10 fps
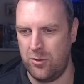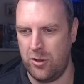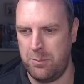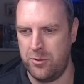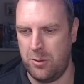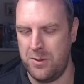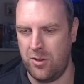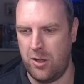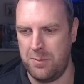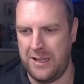drop his
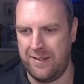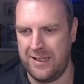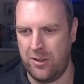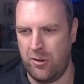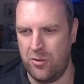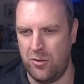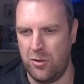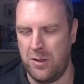arm down and get it horizontal.